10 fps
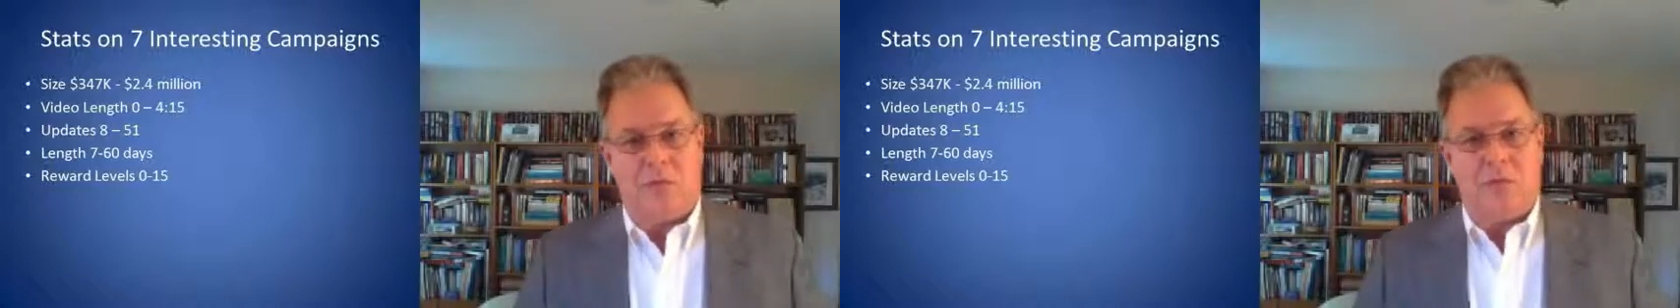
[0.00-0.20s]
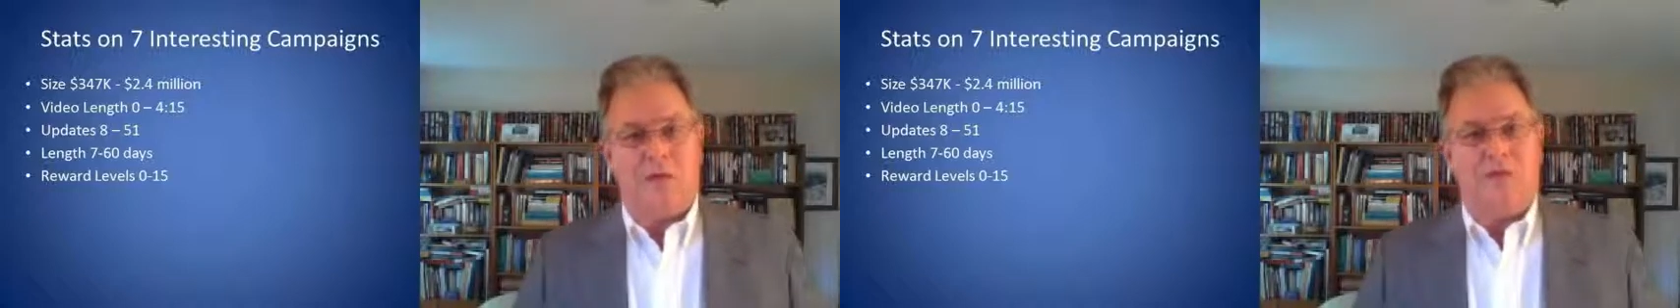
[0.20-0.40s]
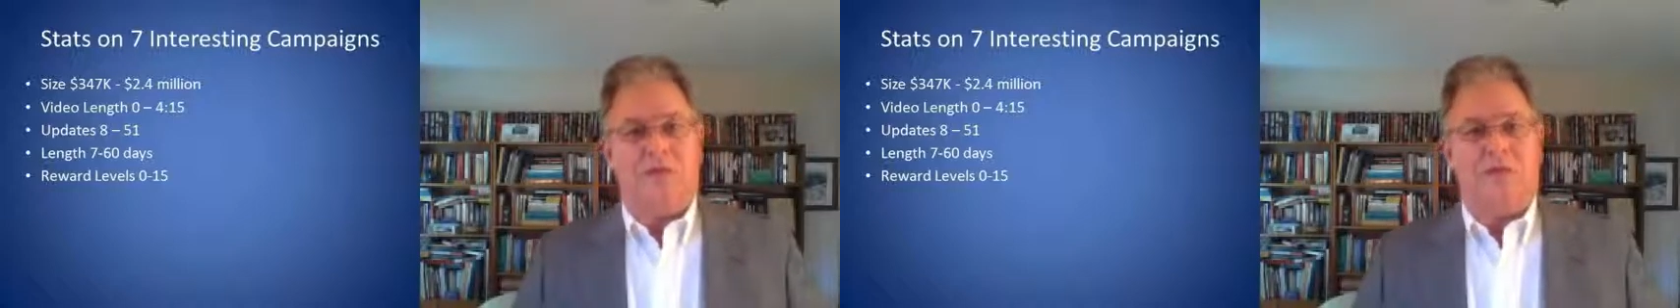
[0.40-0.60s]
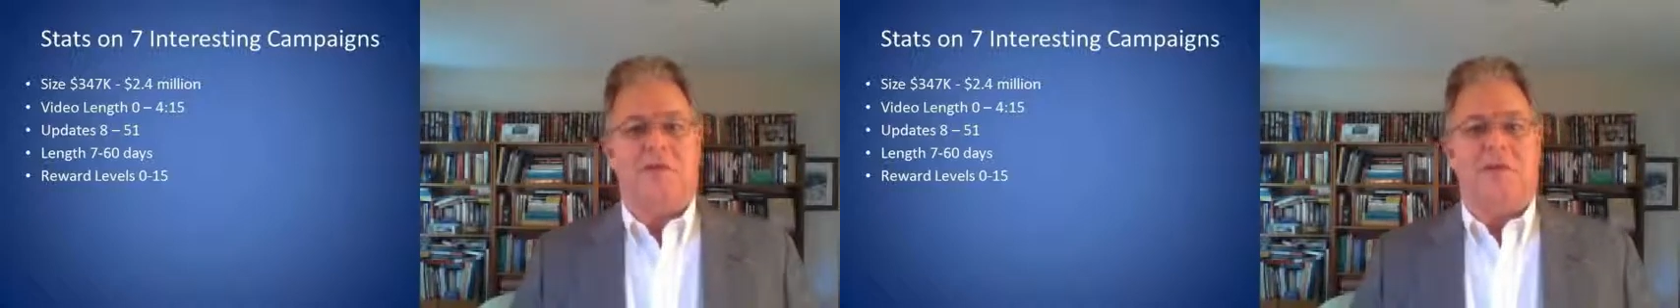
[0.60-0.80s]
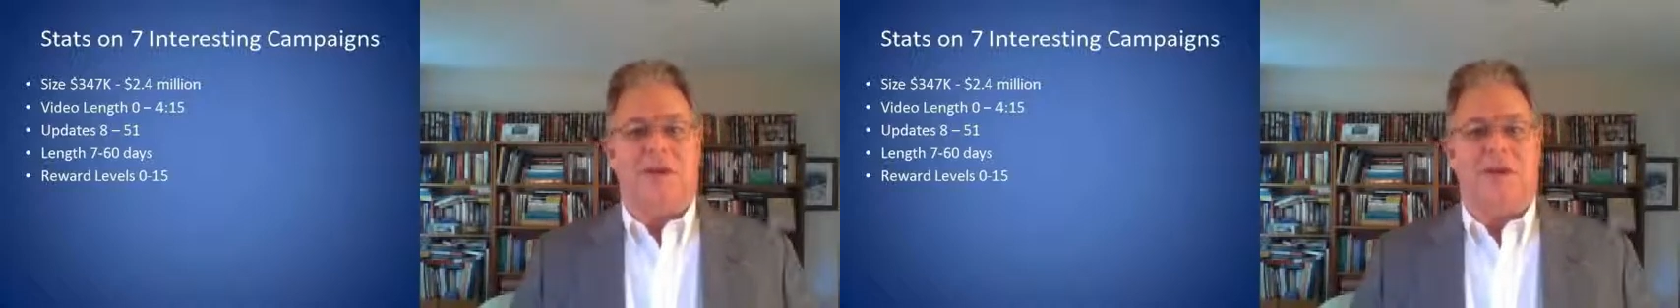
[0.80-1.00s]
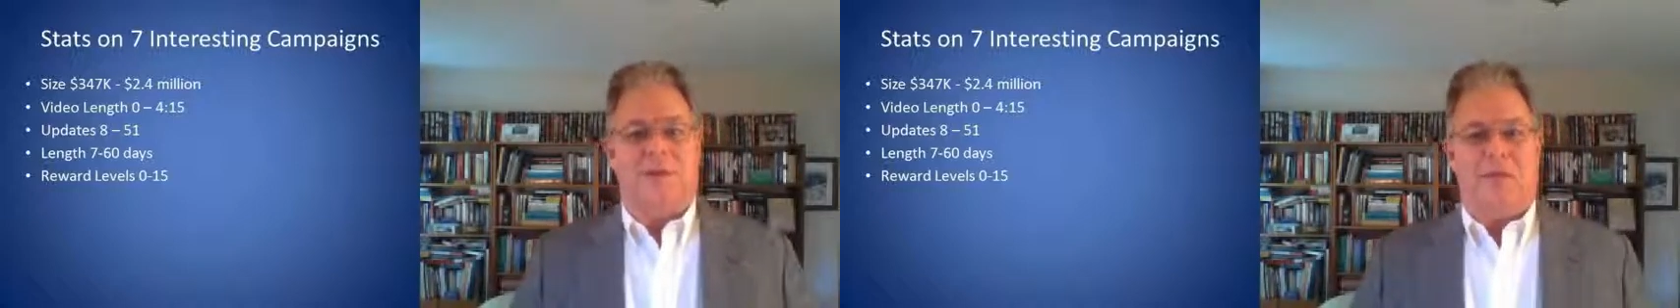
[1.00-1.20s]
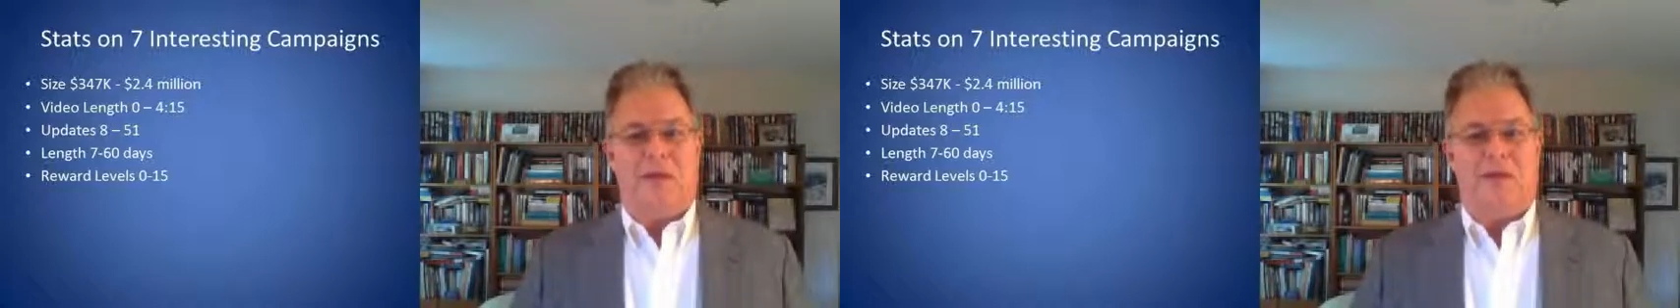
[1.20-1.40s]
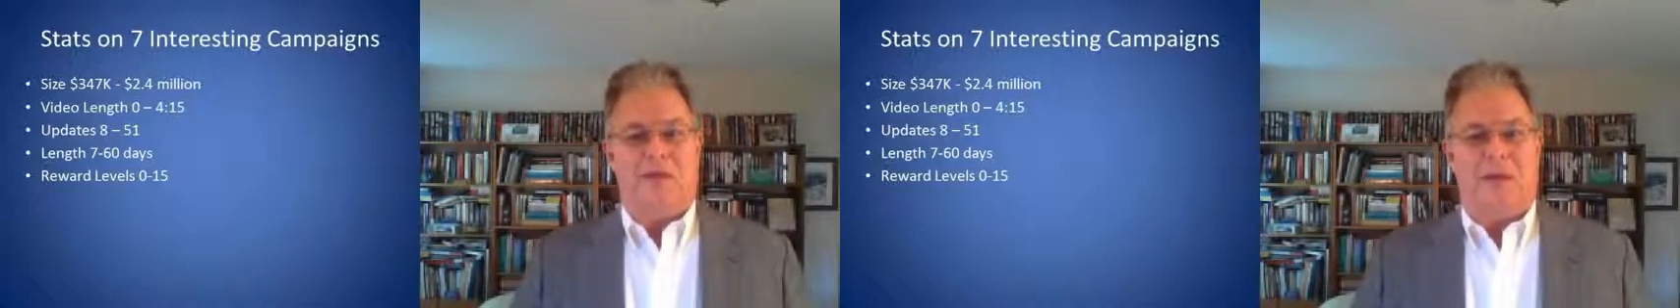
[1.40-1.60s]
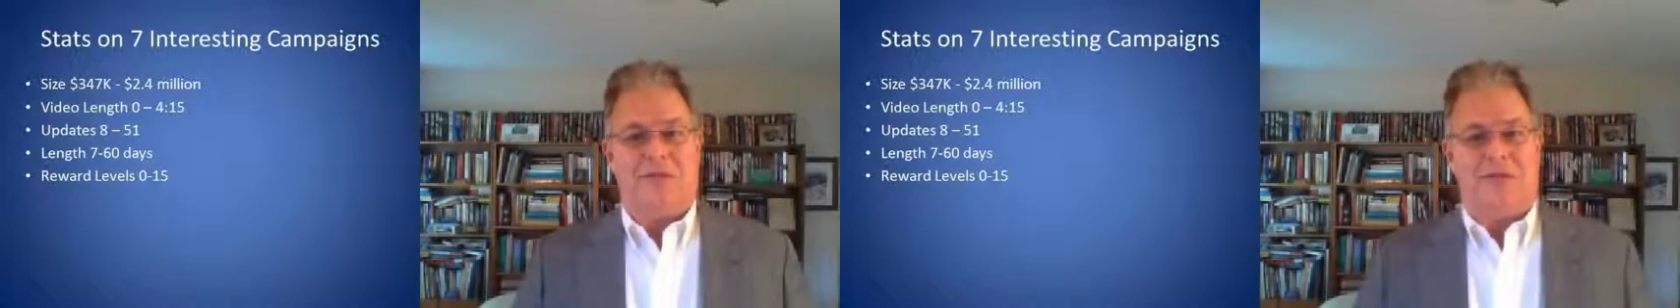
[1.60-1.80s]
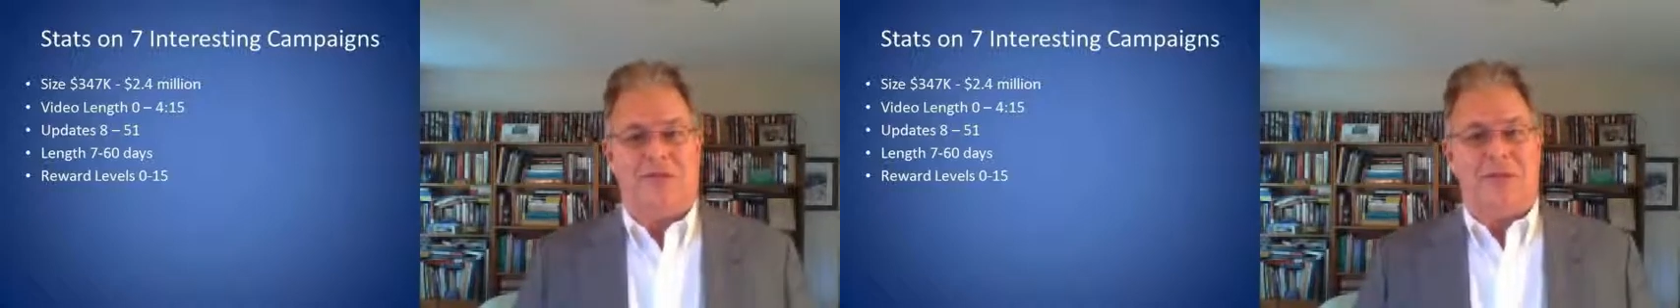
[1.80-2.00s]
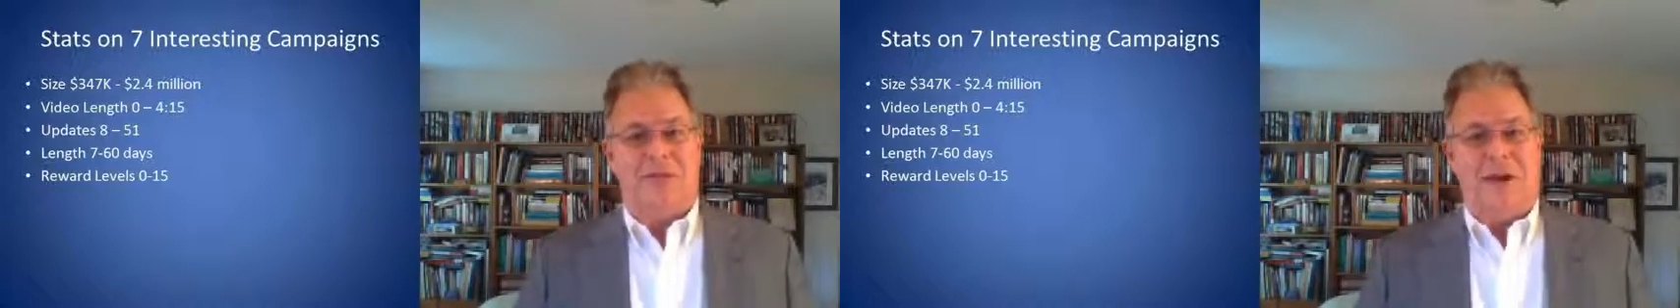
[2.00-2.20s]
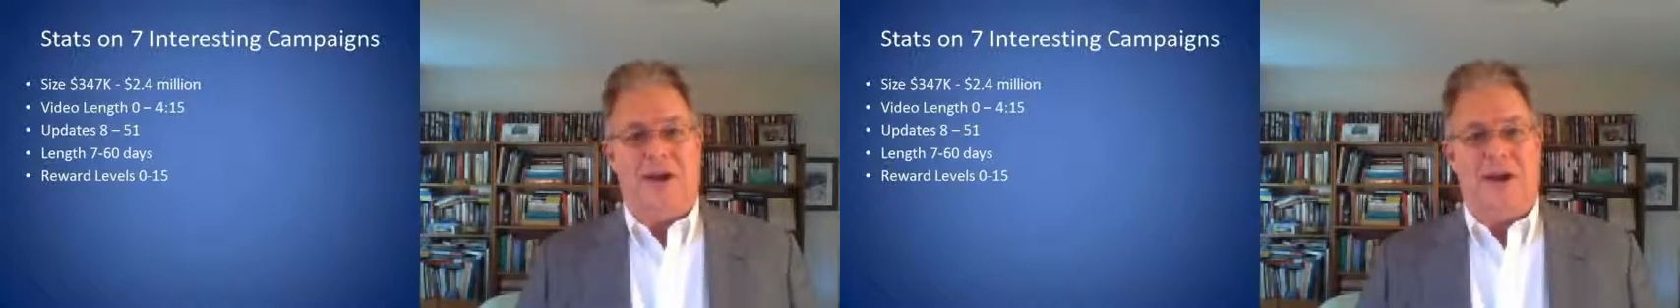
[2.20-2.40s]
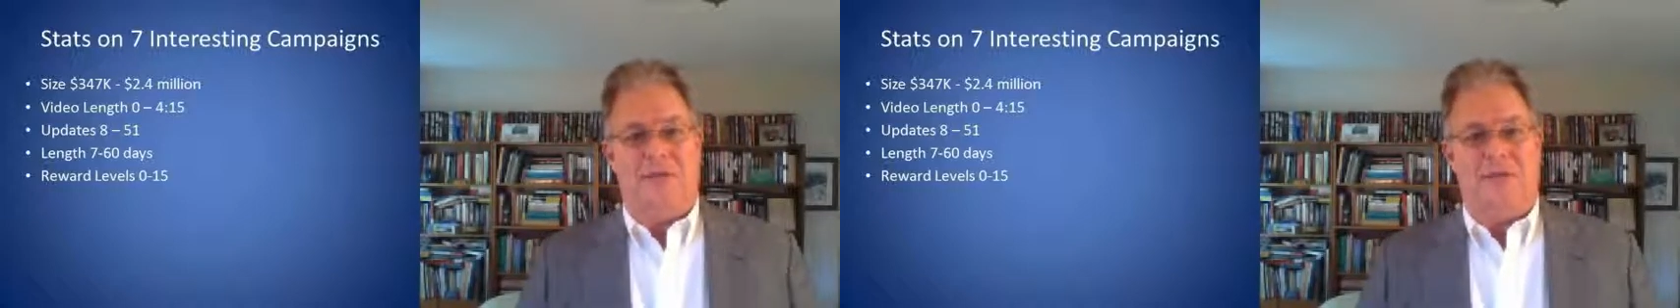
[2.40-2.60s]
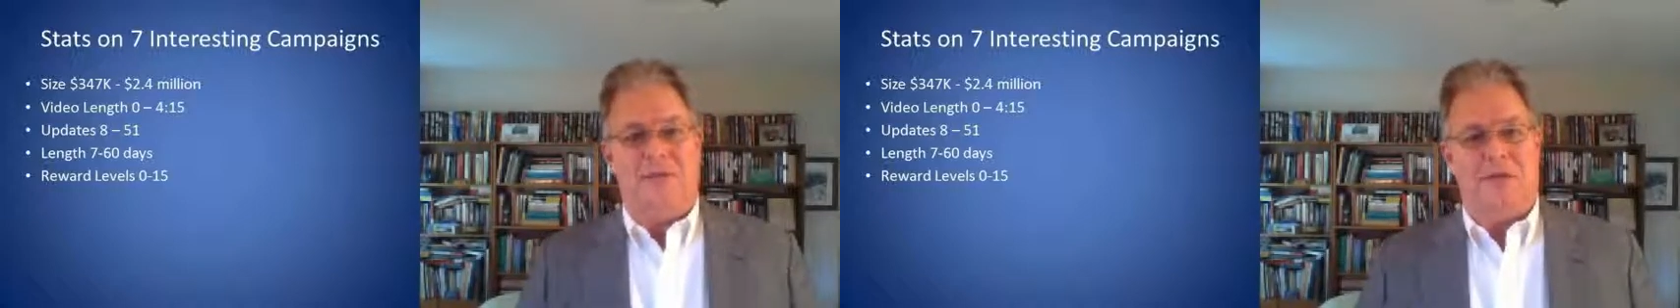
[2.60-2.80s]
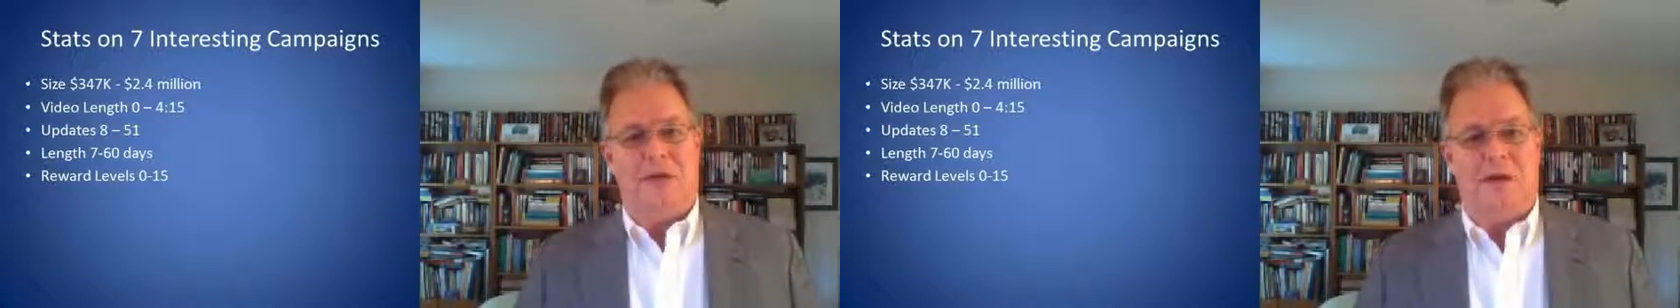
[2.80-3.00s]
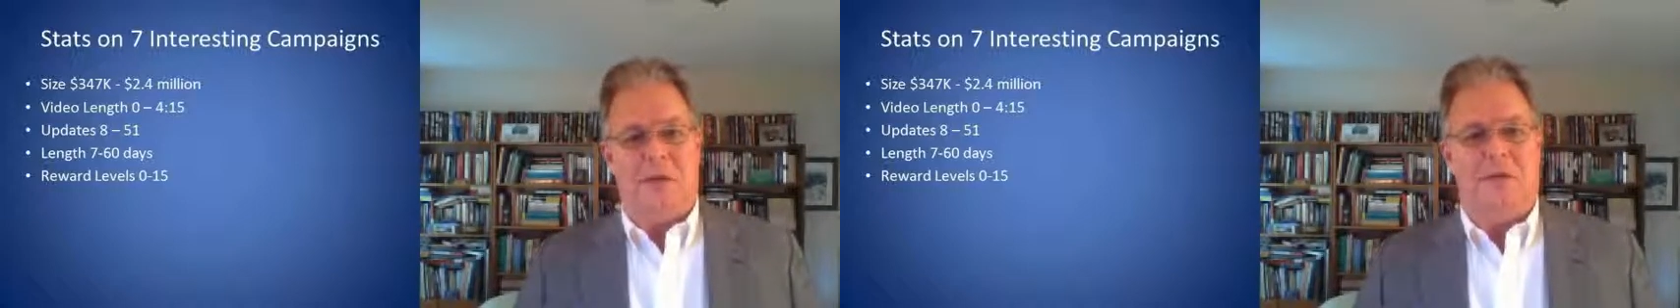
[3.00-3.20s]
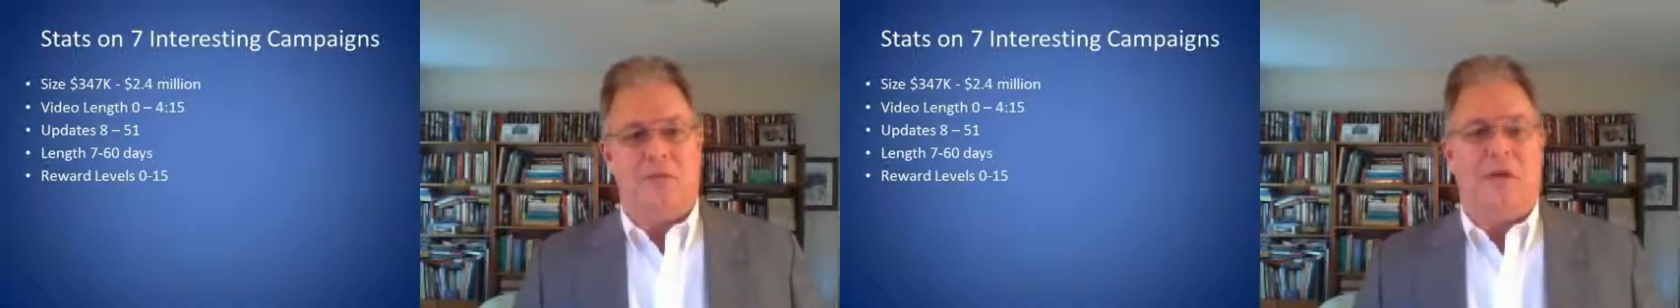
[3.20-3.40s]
one of these big campaigns actually did not have a video,